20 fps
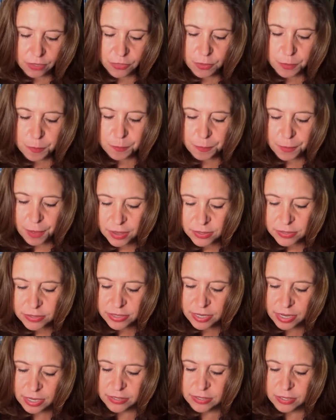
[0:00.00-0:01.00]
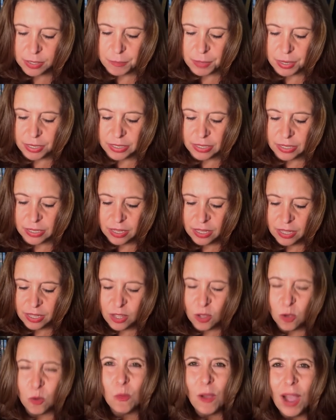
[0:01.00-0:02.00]
The boss takes the money.
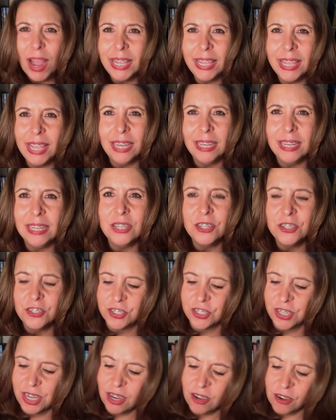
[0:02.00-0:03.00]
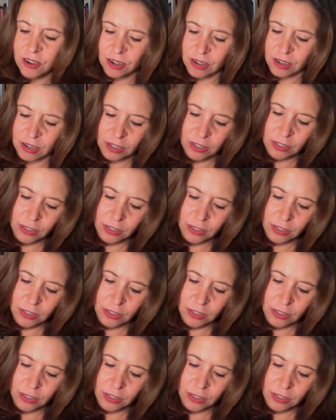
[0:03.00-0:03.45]
Why can't he share?